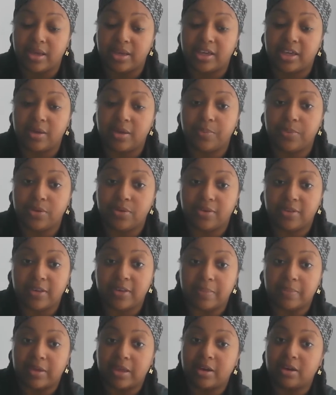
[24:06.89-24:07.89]
Keep you
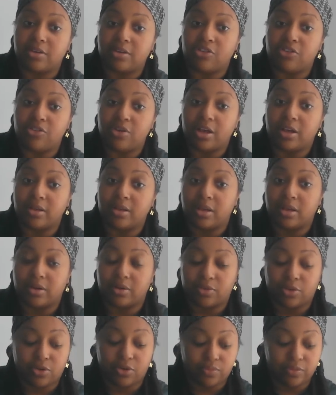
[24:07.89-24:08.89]
some get a a,
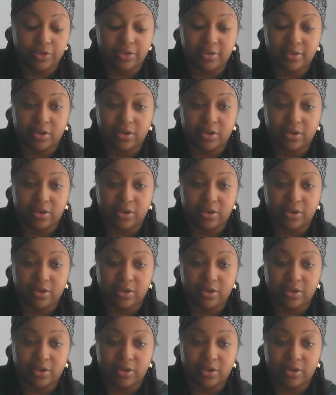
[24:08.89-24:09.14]
this